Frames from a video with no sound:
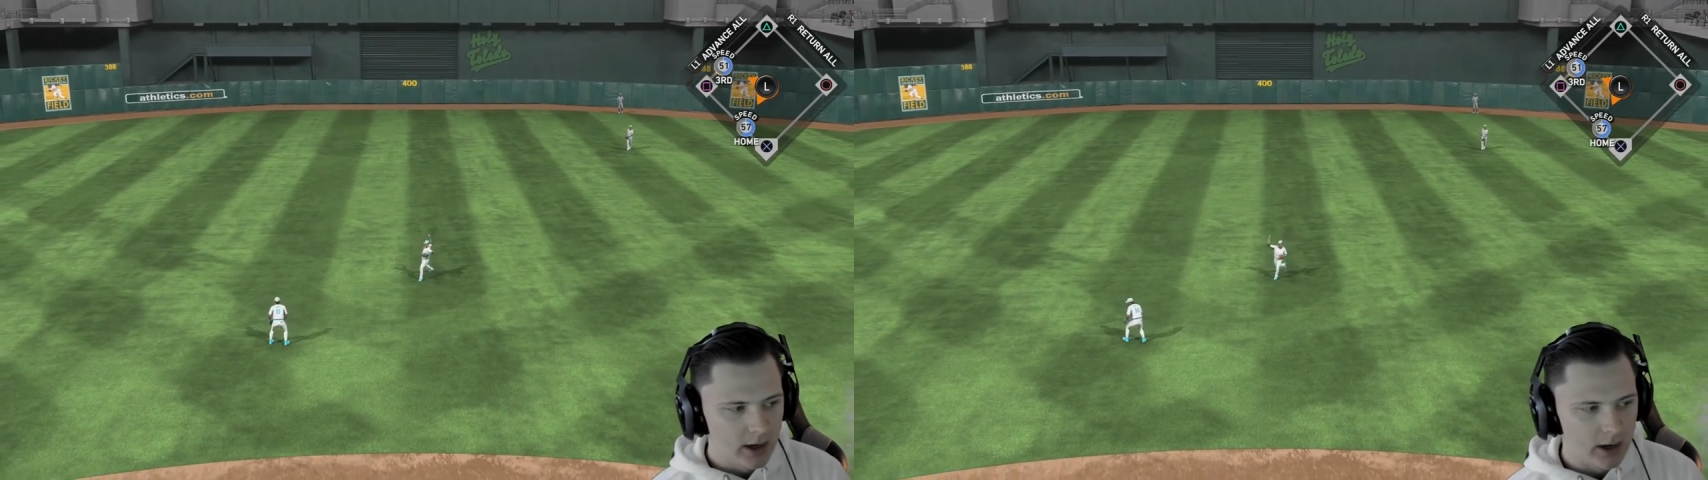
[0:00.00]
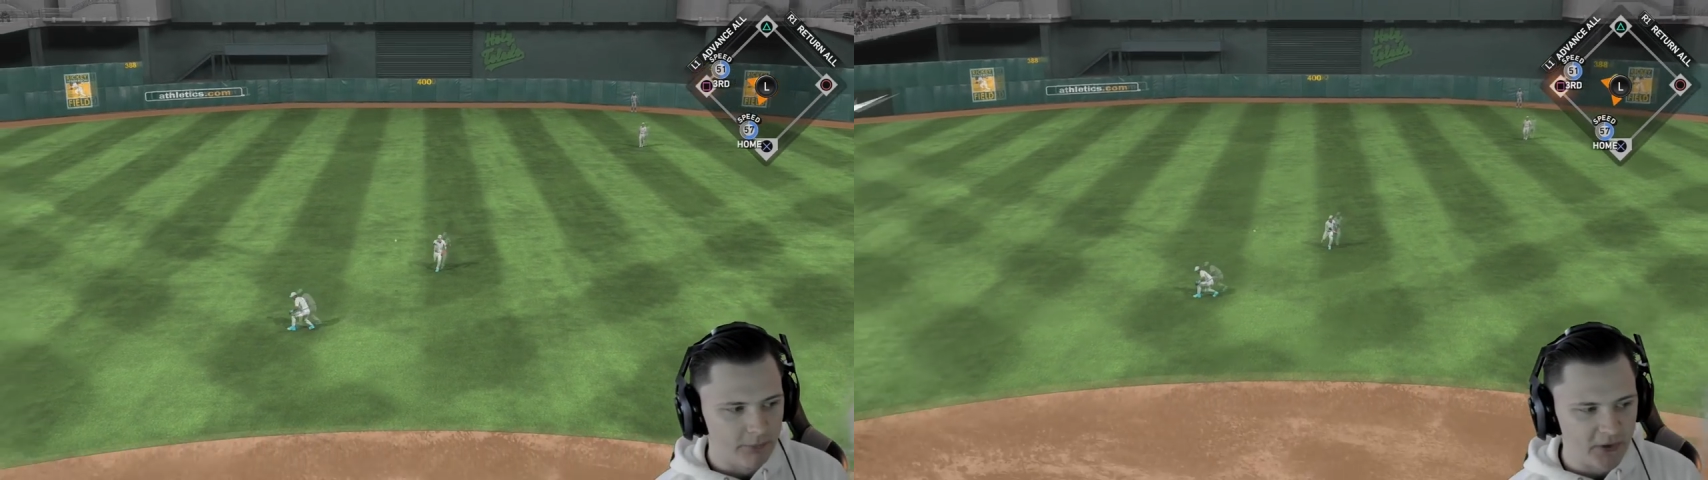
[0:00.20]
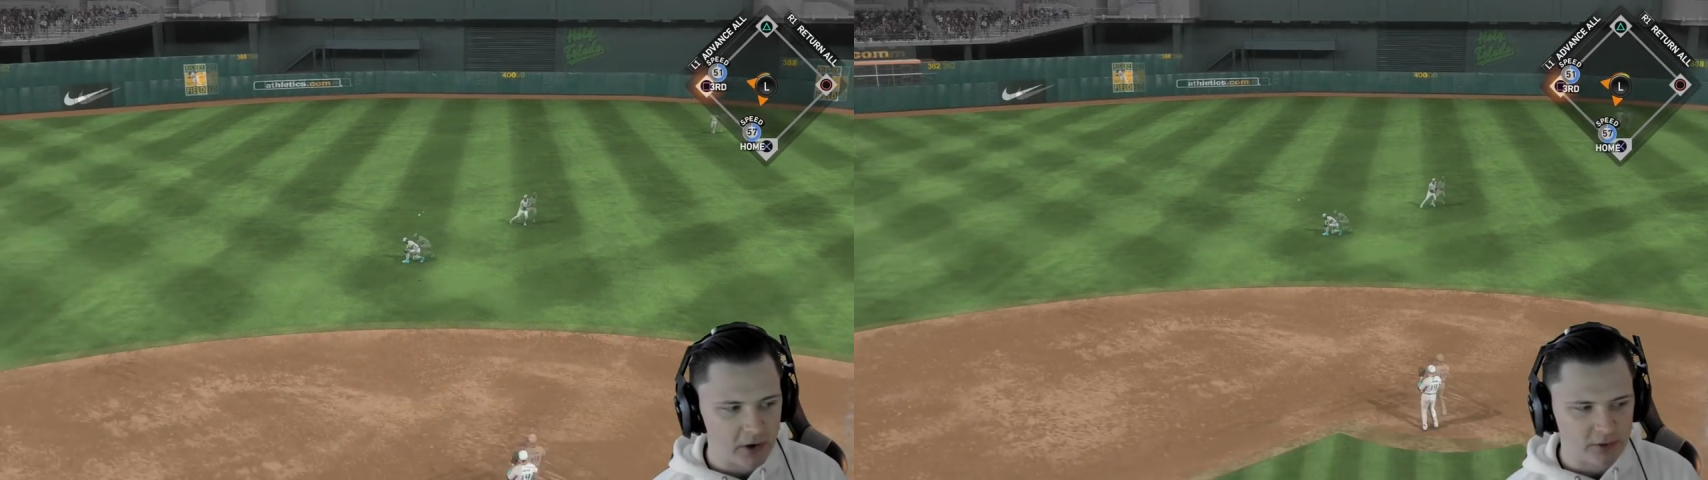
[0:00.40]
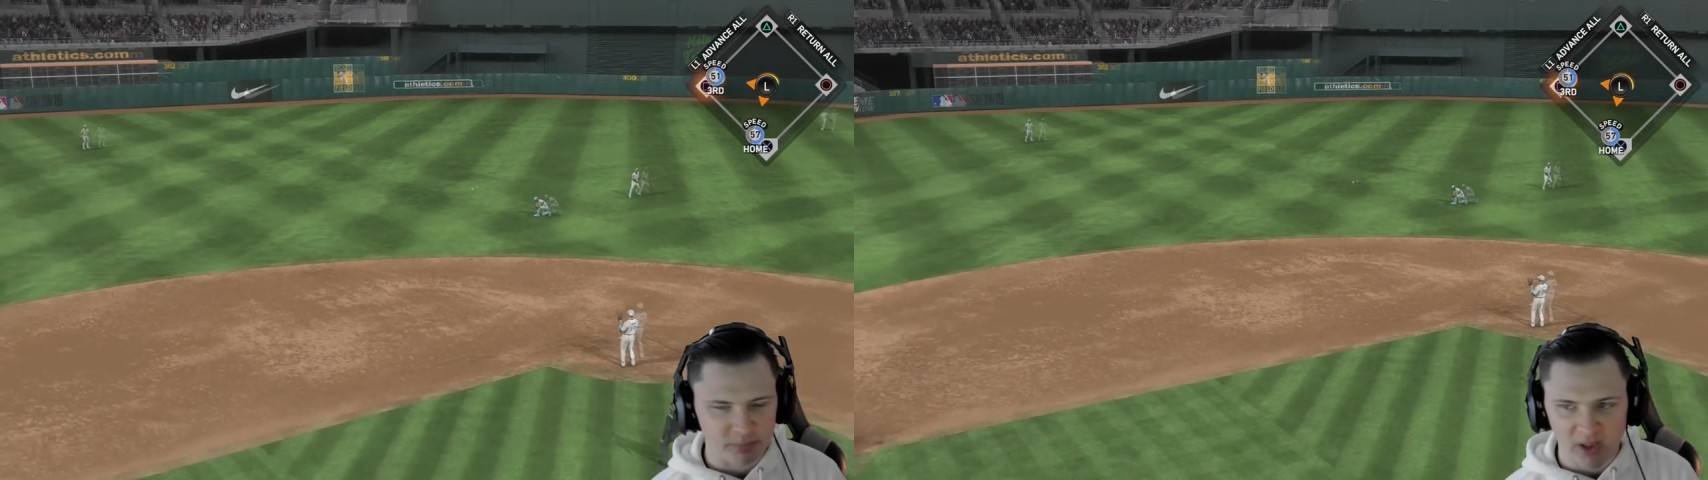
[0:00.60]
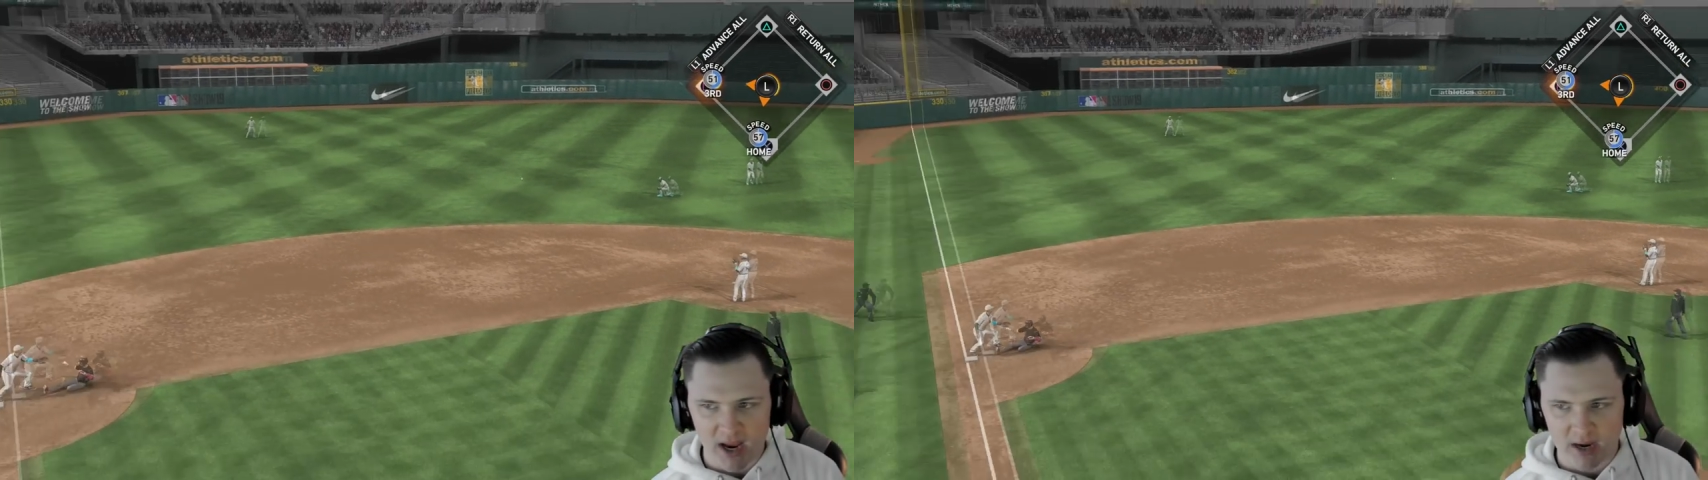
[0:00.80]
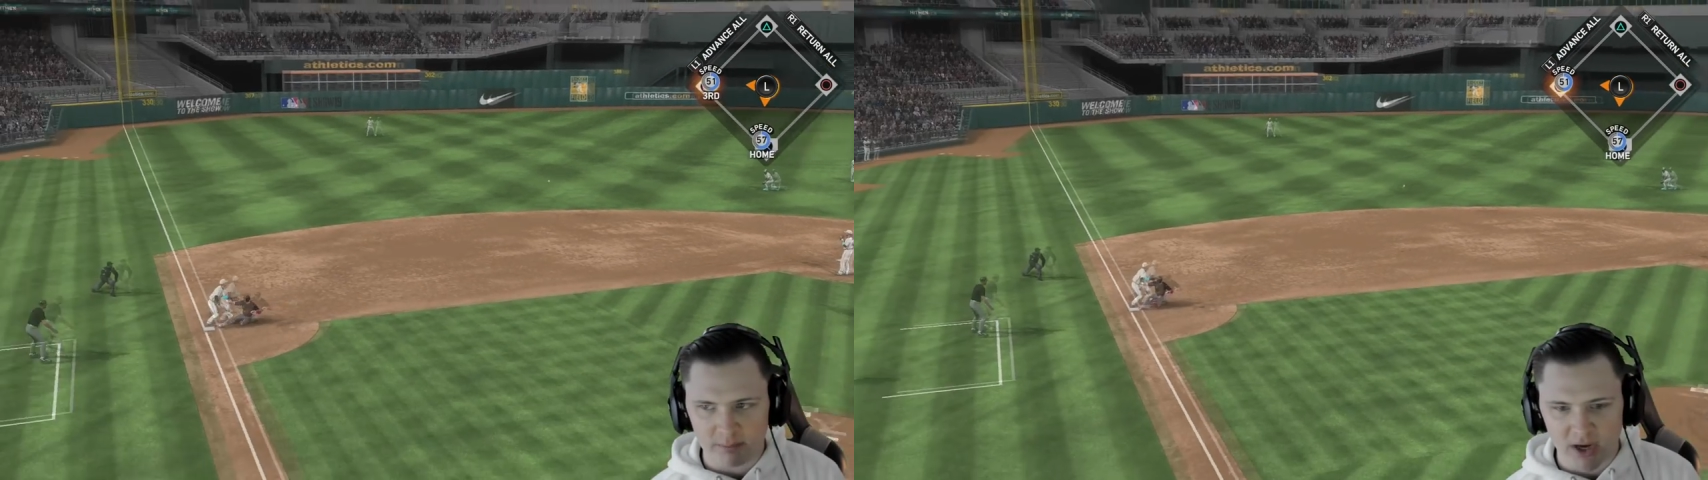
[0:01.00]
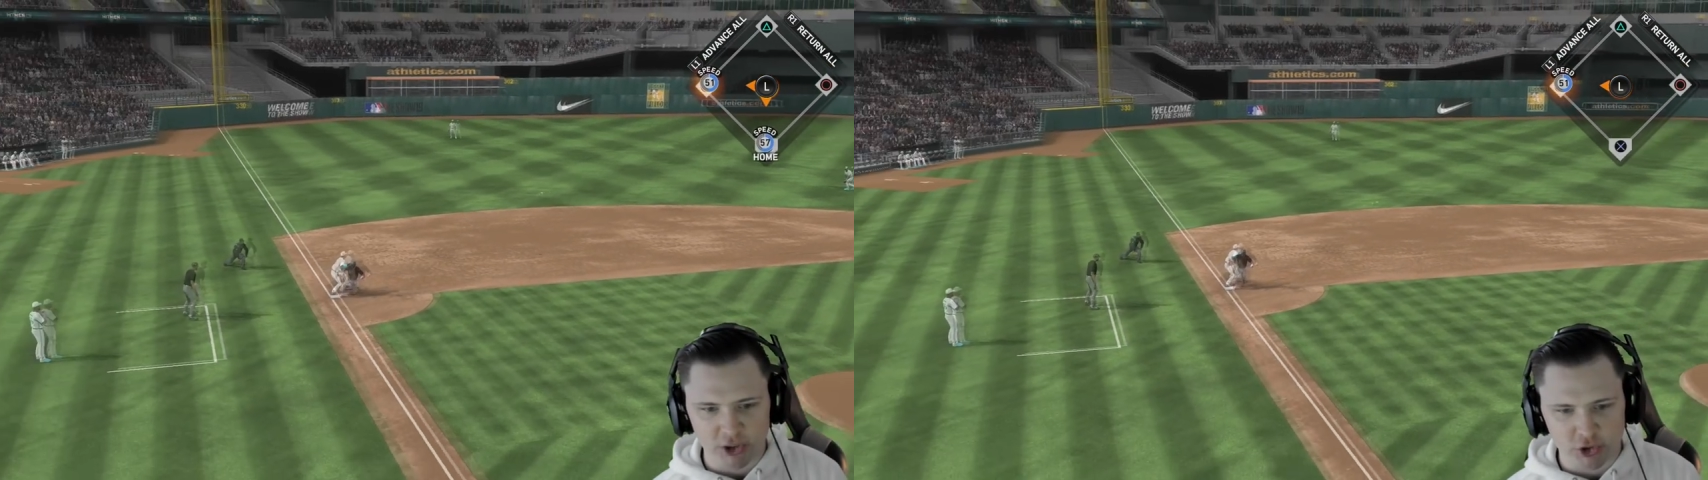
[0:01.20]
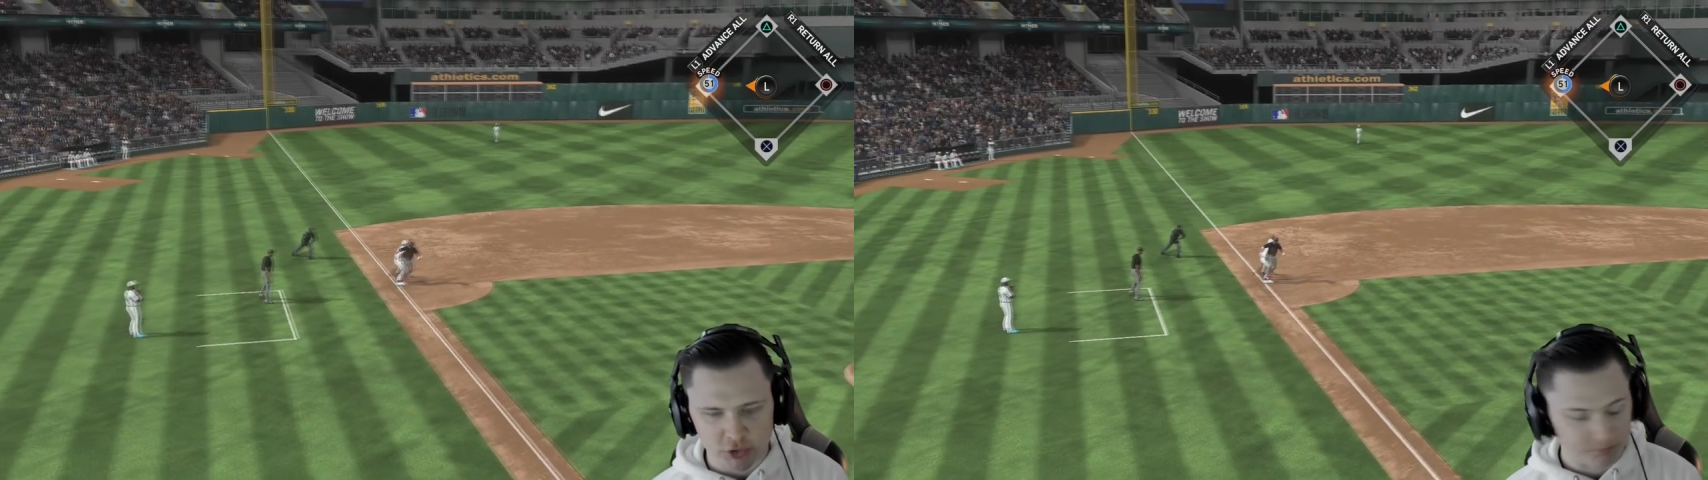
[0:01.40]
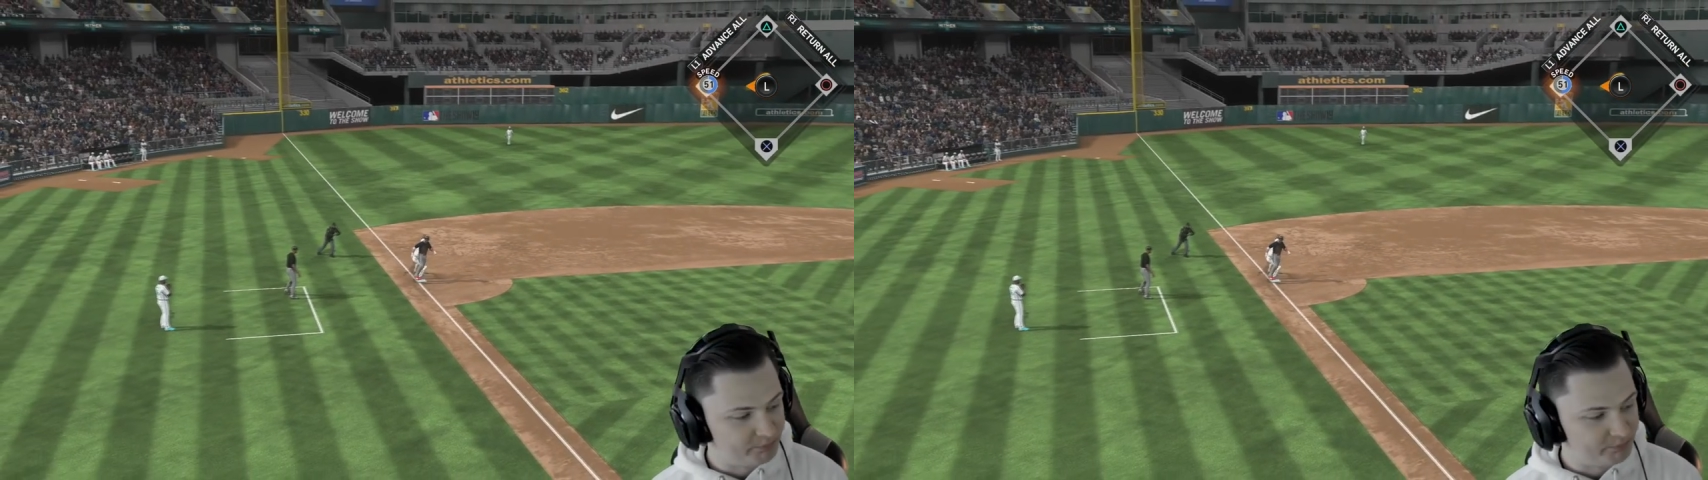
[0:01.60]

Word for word: a failed play, but